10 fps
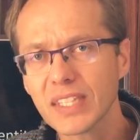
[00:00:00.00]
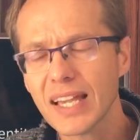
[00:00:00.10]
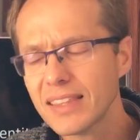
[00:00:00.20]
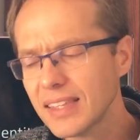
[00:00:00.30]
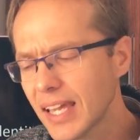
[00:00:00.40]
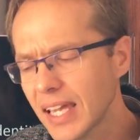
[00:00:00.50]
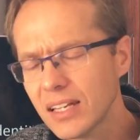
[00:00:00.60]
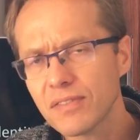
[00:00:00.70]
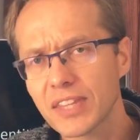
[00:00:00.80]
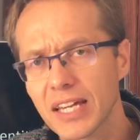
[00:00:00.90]
At the end
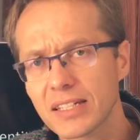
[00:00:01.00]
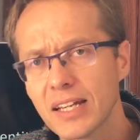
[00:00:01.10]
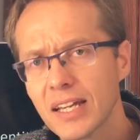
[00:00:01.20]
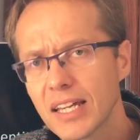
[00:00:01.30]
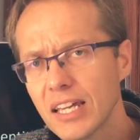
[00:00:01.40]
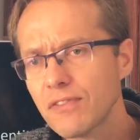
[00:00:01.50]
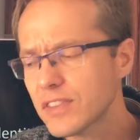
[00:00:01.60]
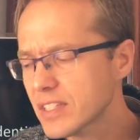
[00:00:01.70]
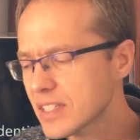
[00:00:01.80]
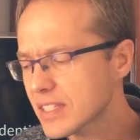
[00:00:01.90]
of that, if
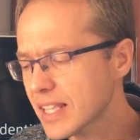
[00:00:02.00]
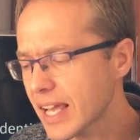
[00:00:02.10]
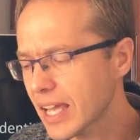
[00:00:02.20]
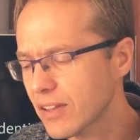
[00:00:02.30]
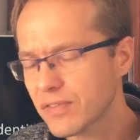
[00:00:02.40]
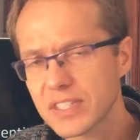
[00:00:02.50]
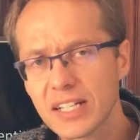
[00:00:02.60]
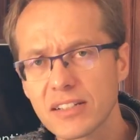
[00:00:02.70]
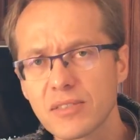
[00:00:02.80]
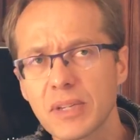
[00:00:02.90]
the slave
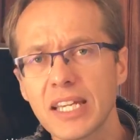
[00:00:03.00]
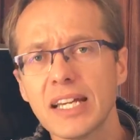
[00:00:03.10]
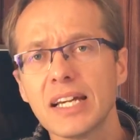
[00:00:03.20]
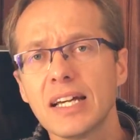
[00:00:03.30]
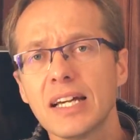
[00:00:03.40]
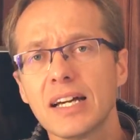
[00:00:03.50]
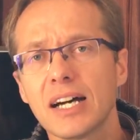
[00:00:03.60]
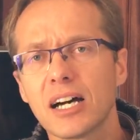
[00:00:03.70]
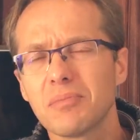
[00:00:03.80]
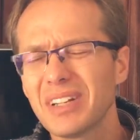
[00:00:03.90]
tells me,
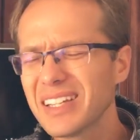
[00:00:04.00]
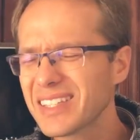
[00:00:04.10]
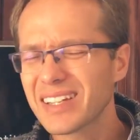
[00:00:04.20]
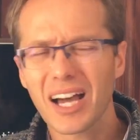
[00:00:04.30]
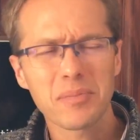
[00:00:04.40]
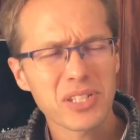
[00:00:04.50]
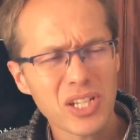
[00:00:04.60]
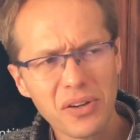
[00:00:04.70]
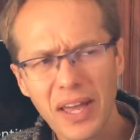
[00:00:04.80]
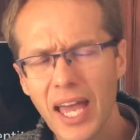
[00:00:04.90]
um, listen, I'm
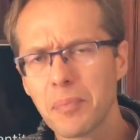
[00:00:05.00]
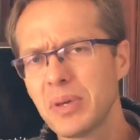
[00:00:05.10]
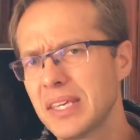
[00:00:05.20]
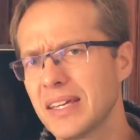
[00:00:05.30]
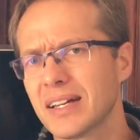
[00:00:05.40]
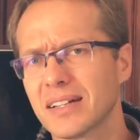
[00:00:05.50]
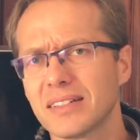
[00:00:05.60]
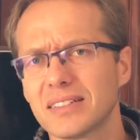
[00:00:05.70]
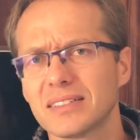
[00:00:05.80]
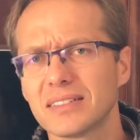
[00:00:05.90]
so happy here,
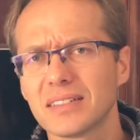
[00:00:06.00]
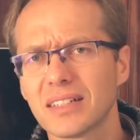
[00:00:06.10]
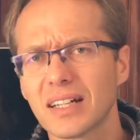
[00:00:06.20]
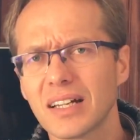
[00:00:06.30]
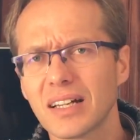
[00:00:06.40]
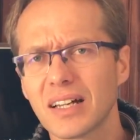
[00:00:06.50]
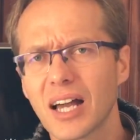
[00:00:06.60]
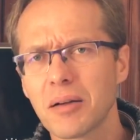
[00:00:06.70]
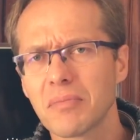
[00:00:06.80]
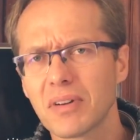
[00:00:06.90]

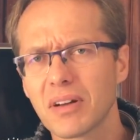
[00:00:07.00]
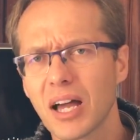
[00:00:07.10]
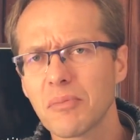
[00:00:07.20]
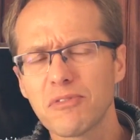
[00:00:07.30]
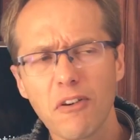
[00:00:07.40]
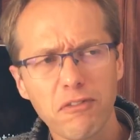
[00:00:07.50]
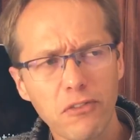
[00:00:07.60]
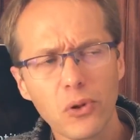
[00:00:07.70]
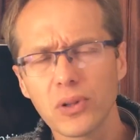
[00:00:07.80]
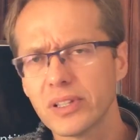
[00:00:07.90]
I'm, I'm
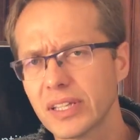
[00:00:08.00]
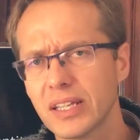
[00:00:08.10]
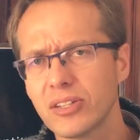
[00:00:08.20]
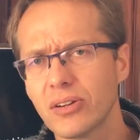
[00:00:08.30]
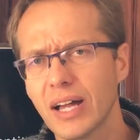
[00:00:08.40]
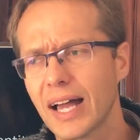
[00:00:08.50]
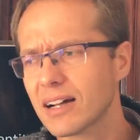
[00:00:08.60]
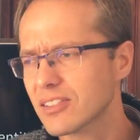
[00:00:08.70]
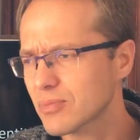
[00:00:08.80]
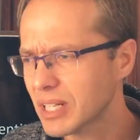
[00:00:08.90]
fulfilled in your
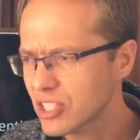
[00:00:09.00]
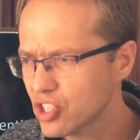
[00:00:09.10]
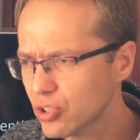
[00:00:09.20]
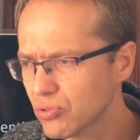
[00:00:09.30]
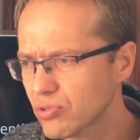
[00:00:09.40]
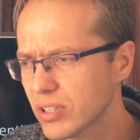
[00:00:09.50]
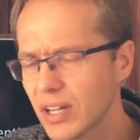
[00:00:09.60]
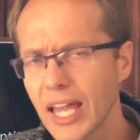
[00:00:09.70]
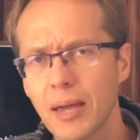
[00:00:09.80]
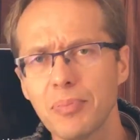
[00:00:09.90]
house. My children are
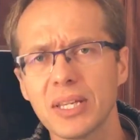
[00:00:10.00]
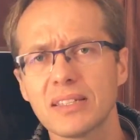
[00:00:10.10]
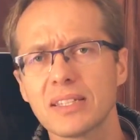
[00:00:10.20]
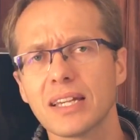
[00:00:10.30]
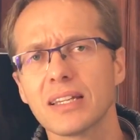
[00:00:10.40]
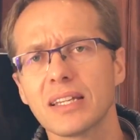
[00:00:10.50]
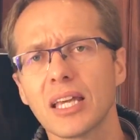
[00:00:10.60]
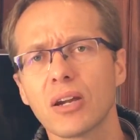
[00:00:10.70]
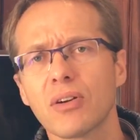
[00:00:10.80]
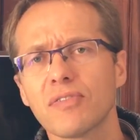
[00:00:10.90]
happy and taken
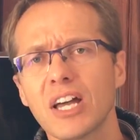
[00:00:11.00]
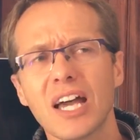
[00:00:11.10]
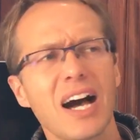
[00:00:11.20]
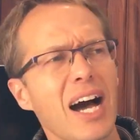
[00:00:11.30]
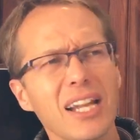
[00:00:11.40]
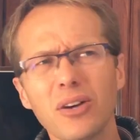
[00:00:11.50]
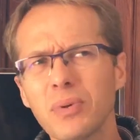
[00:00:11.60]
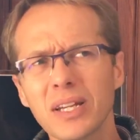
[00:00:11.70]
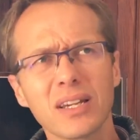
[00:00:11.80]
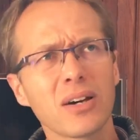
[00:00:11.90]
care of. I don't
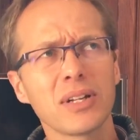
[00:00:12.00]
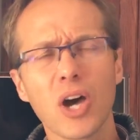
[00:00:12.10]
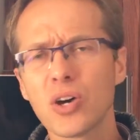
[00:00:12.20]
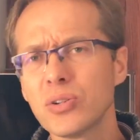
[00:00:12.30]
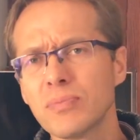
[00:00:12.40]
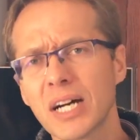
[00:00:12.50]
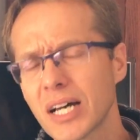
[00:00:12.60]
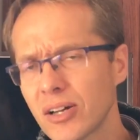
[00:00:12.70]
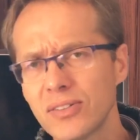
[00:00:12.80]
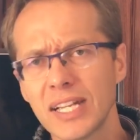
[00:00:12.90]
want to go and own my
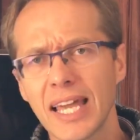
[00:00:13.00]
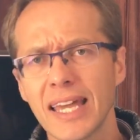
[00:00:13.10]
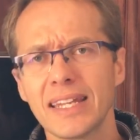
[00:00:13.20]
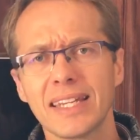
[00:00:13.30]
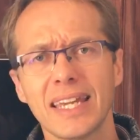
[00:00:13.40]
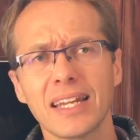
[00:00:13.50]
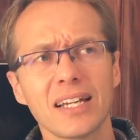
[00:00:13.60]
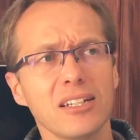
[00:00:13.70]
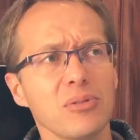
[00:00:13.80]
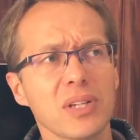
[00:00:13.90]
own land again.
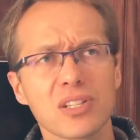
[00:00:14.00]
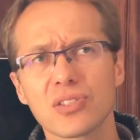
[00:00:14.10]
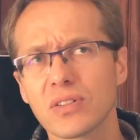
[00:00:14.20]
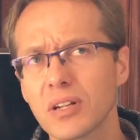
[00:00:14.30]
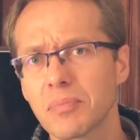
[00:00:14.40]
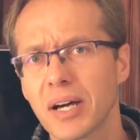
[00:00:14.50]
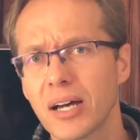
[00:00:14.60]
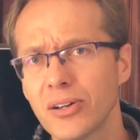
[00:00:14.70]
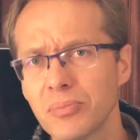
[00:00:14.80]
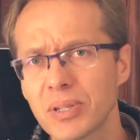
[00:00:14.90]
I don't want to start up my
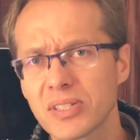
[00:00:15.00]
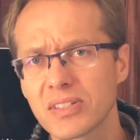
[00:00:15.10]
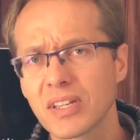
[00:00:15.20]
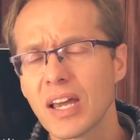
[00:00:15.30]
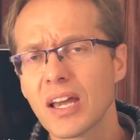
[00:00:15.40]
own business.